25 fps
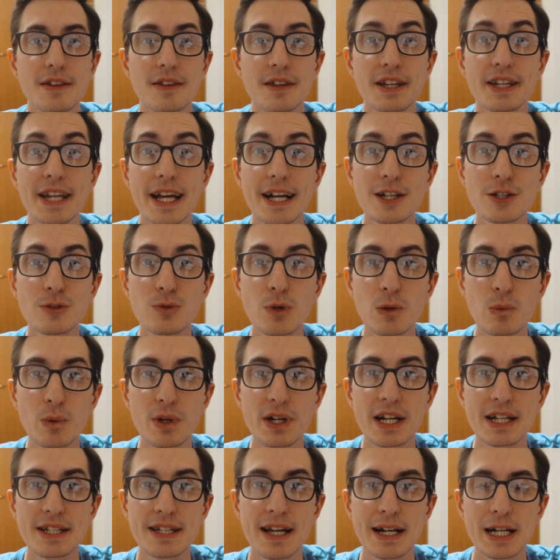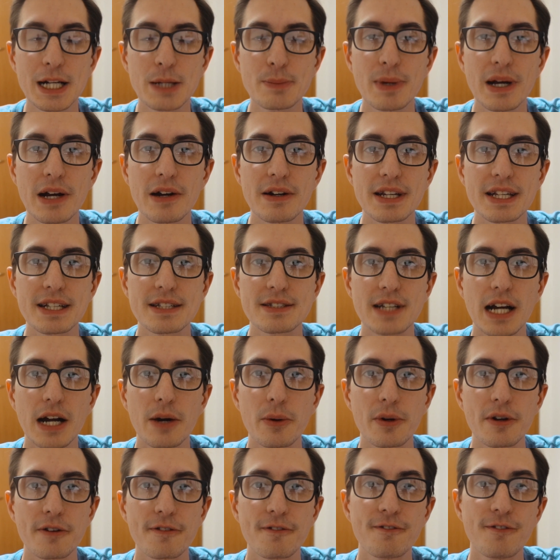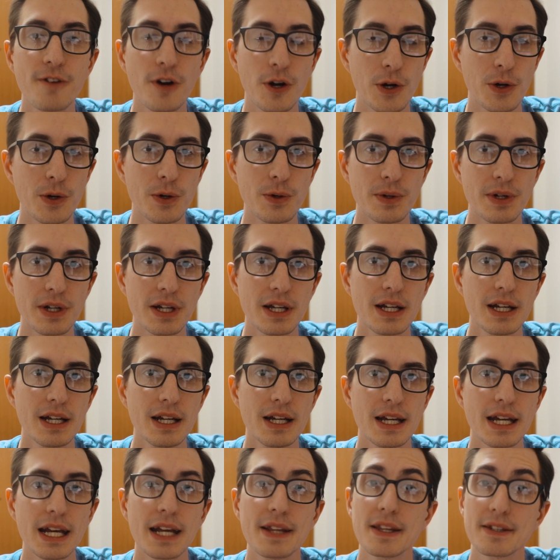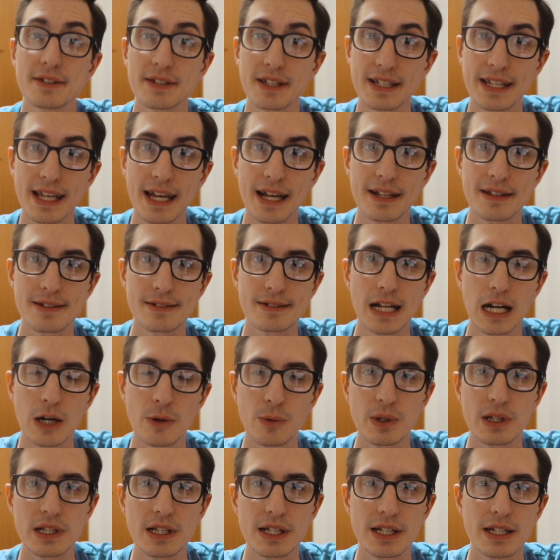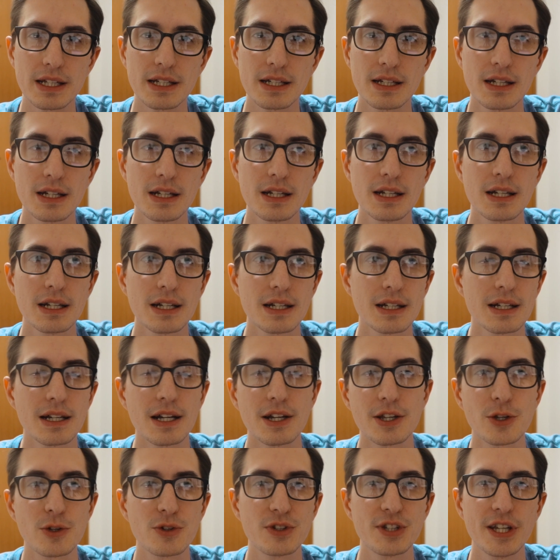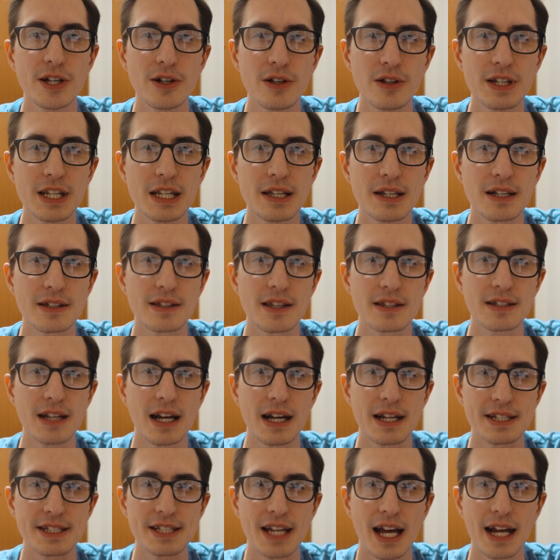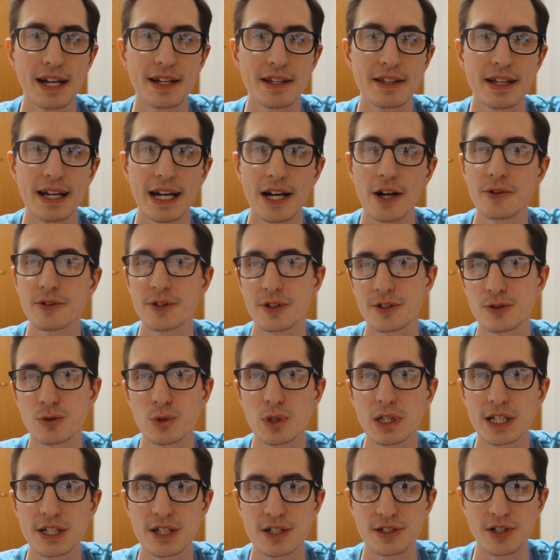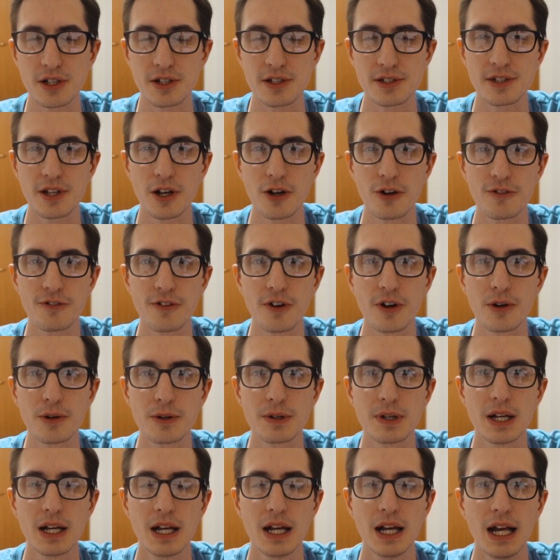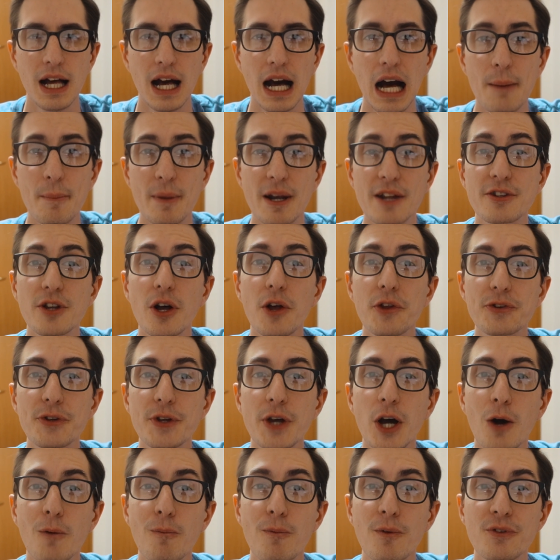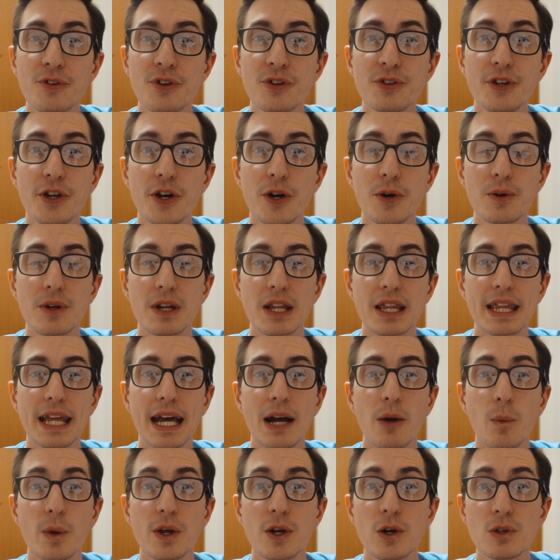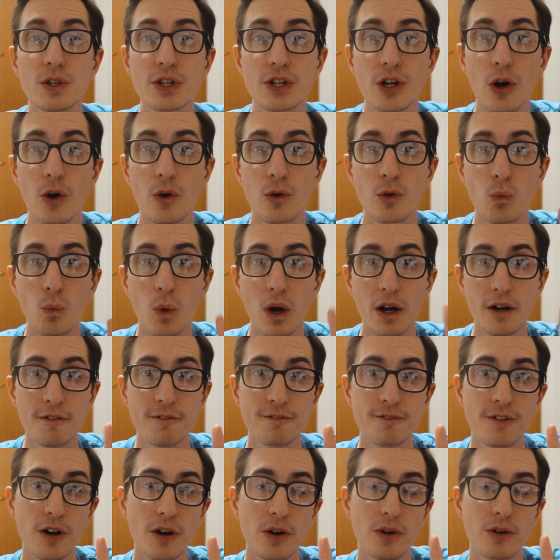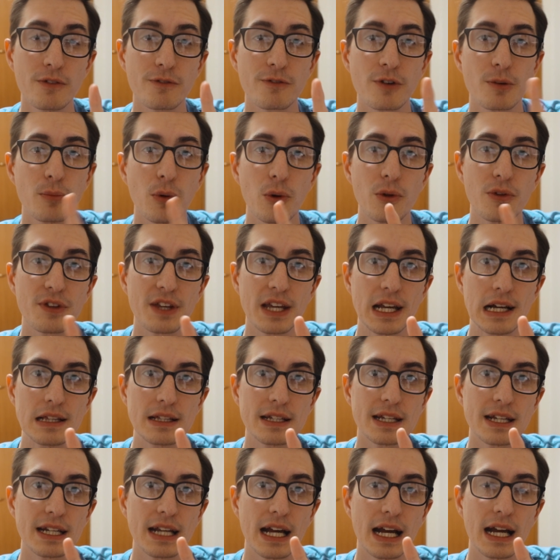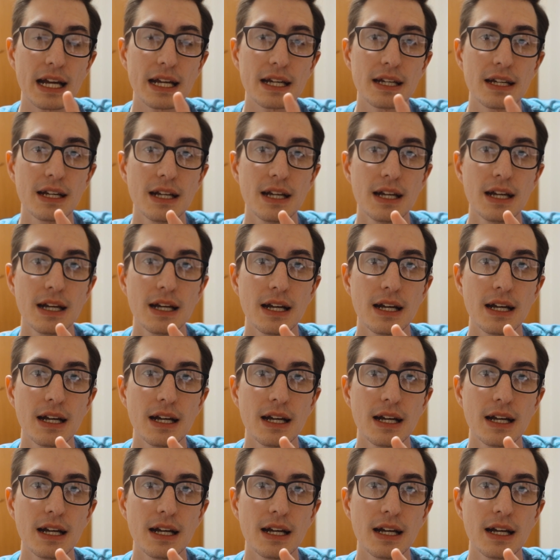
The next one we're going to talk about is our phone. And this again is not really a utility because it's not tied to the house. It's really just our cell phone. And it's also helpful to note that we only own one phone for both Kelly and I.